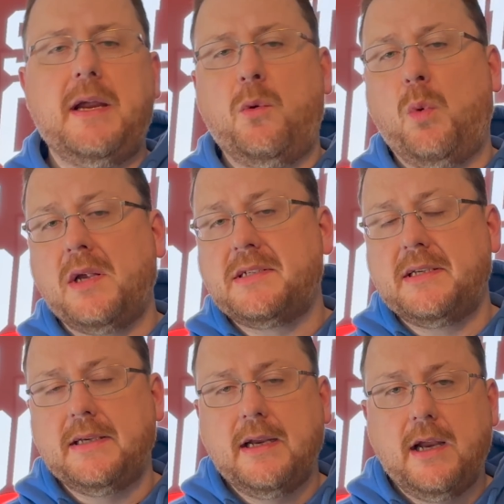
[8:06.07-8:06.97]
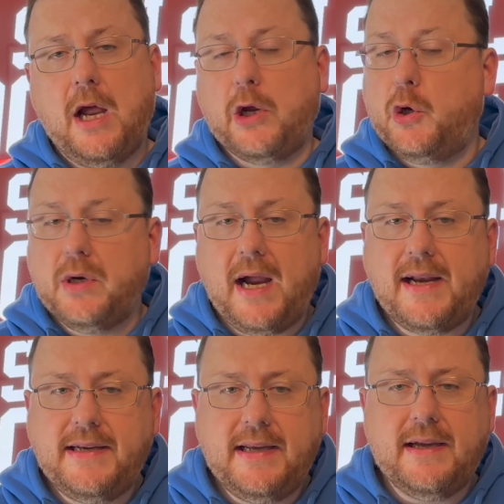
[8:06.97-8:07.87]
it wasn't a good
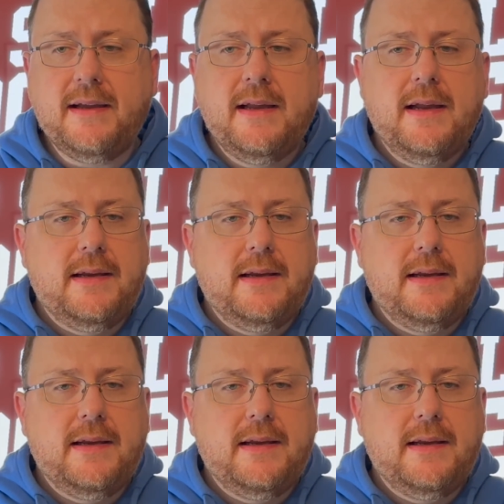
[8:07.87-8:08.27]
idea,